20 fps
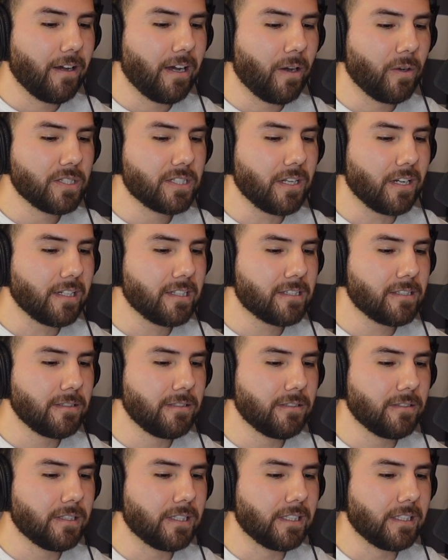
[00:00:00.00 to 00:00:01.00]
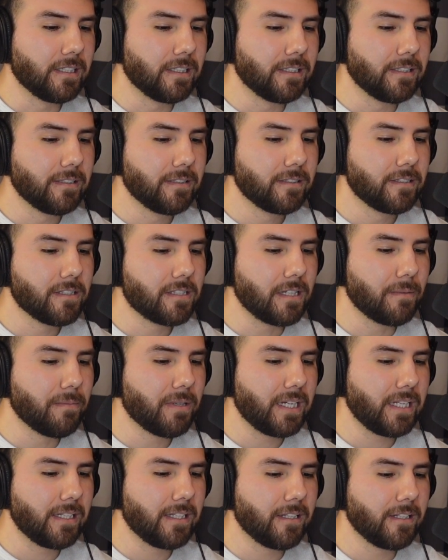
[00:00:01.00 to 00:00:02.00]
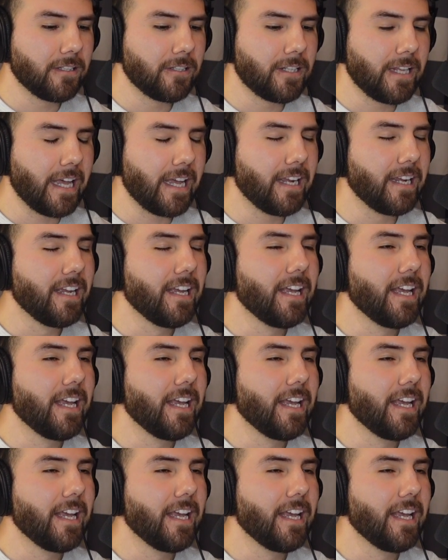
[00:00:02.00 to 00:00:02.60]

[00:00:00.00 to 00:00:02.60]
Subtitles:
was talking to somebody the other day.